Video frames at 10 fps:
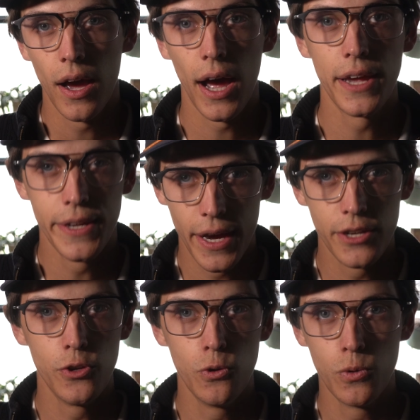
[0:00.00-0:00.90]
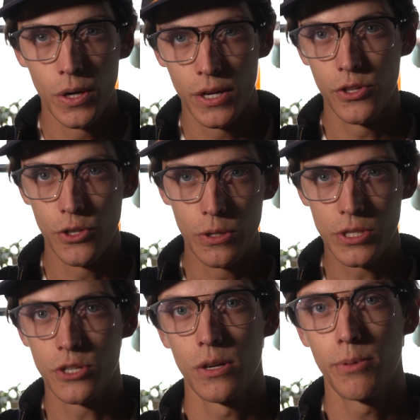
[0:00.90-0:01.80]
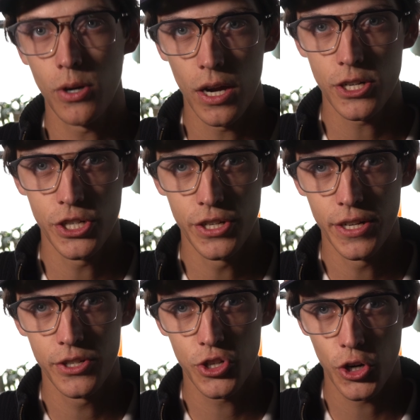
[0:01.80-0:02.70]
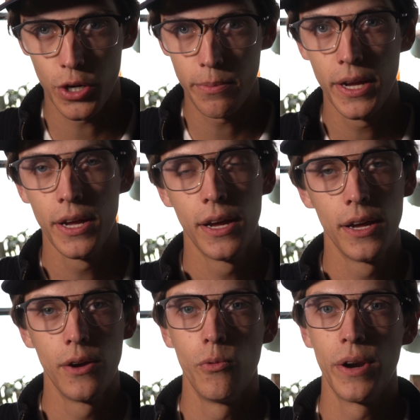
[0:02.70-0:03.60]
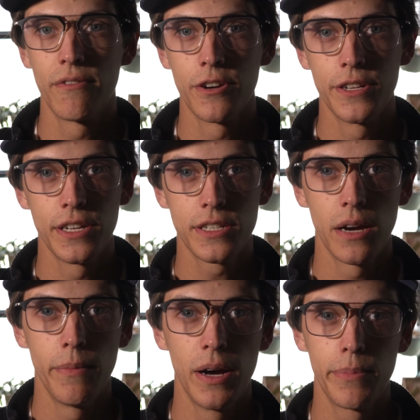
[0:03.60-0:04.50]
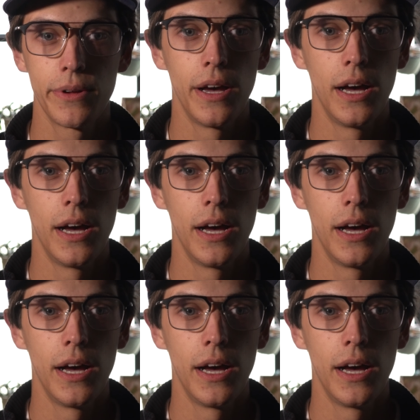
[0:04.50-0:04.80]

I do use the triple caution term whenever it does come up.